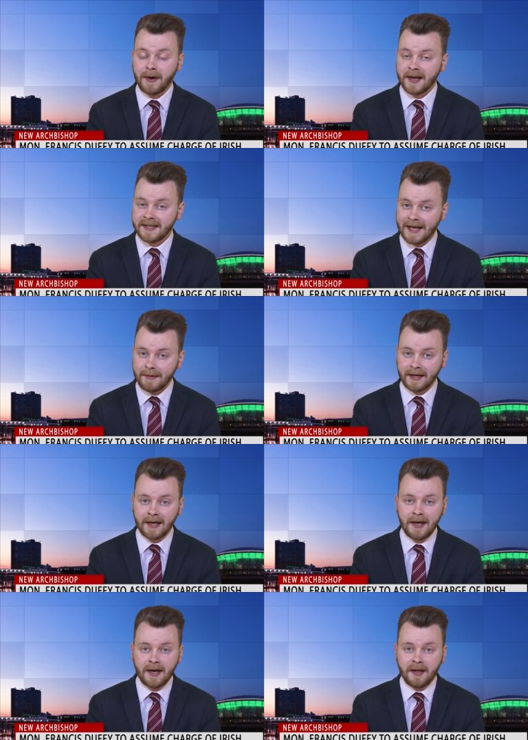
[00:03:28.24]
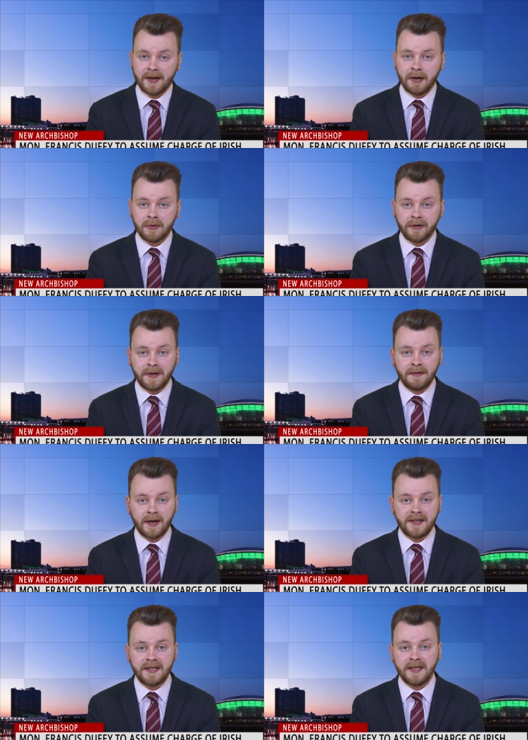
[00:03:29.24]
pandemic, the number of
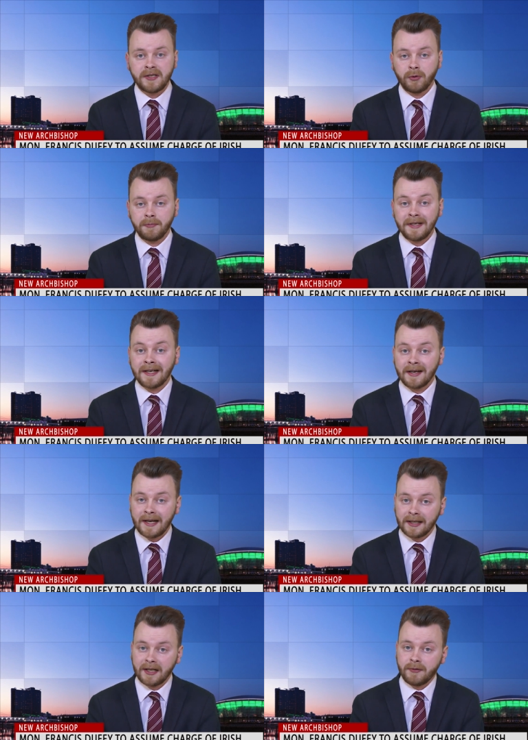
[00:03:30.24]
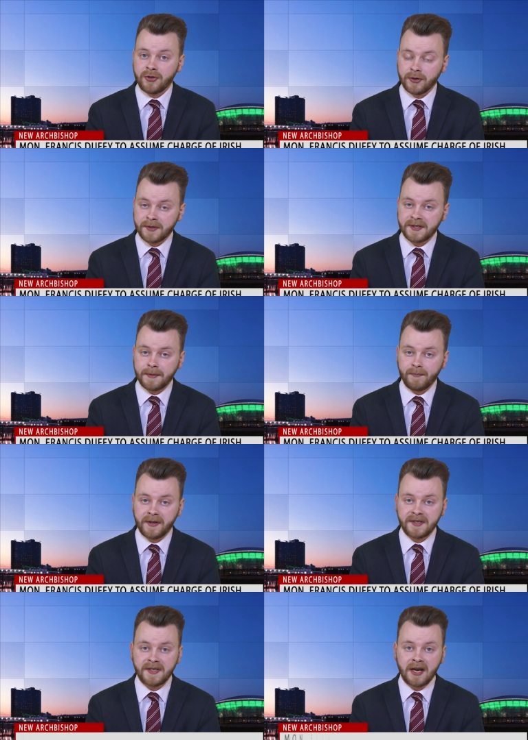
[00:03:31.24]
invitees will be greatly reduced
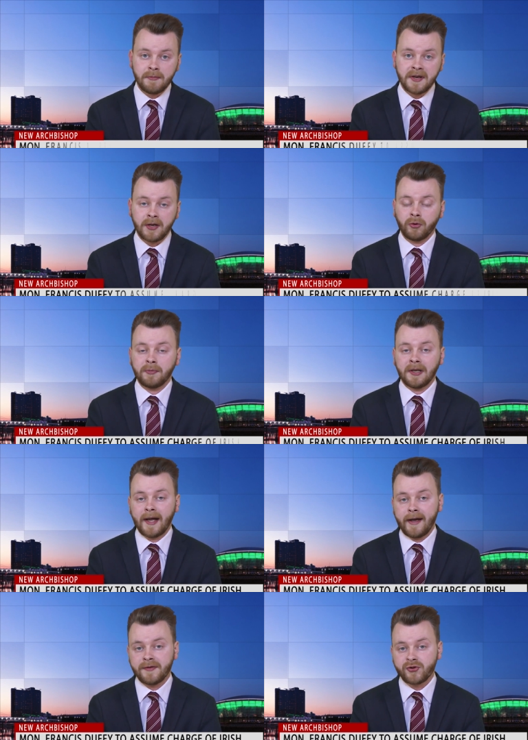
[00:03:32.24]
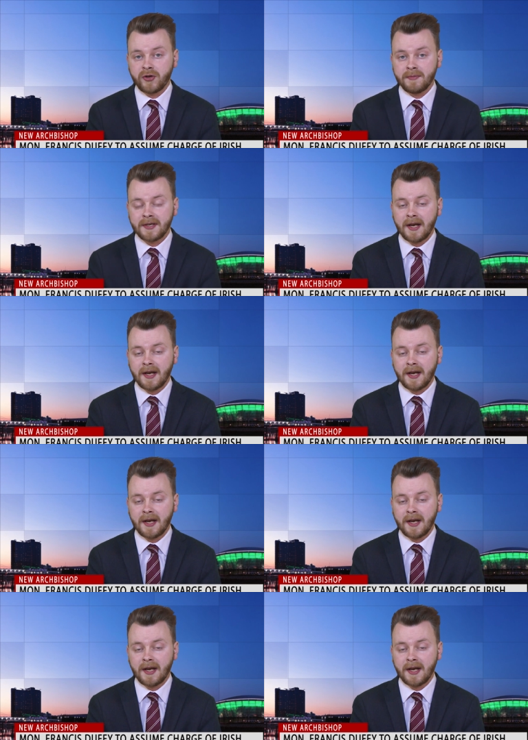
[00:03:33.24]
and the ceremony will be live streamed.